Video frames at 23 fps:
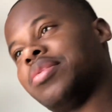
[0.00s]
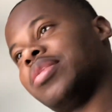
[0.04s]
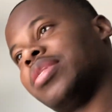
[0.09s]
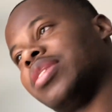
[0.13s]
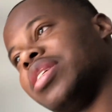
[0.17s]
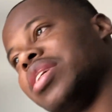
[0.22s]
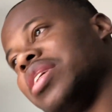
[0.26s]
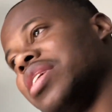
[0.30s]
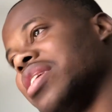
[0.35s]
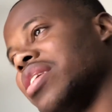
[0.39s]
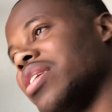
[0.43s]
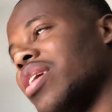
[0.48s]

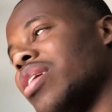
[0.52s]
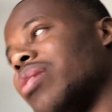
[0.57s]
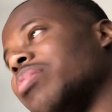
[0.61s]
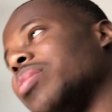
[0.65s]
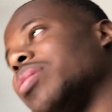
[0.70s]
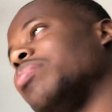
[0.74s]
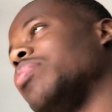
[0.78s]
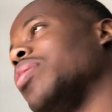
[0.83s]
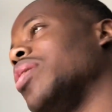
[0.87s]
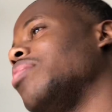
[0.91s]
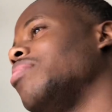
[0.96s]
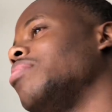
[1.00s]
getting all my
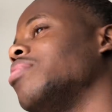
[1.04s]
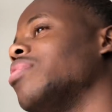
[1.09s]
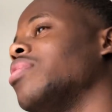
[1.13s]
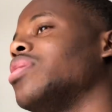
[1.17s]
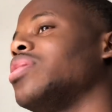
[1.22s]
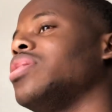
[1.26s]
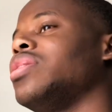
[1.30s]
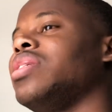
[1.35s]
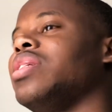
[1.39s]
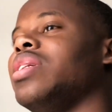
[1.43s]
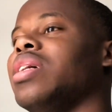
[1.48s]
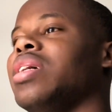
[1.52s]
paperwork
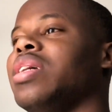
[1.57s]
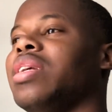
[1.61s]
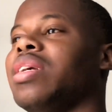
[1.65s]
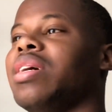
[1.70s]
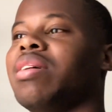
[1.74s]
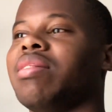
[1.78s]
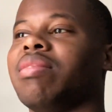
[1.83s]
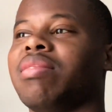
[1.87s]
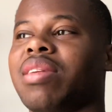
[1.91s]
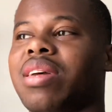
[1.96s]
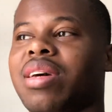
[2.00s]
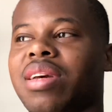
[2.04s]
together. I
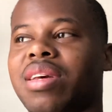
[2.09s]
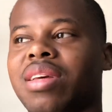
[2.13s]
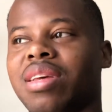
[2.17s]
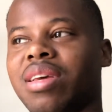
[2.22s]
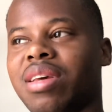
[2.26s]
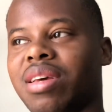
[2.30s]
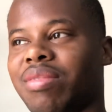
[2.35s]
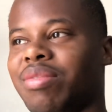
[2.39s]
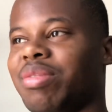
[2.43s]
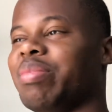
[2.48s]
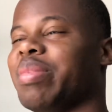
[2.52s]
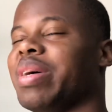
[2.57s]
was like,
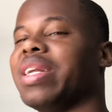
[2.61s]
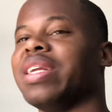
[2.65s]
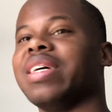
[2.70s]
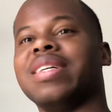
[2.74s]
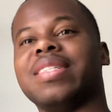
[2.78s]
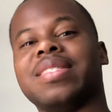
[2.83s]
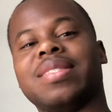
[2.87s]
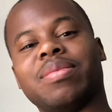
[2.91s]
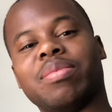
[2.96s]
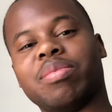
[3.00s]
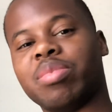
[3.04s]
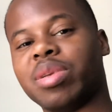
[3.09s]
yeah, we better get
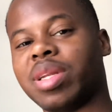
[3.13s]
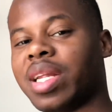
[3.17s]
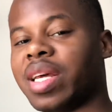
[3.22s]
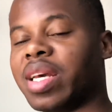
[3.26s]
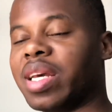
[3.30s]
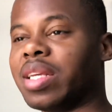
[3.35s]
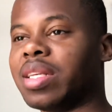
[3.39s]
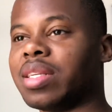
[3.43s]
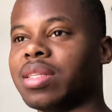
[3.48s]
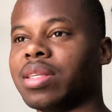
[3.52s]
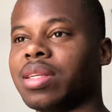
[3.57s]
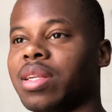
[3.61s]
some plates.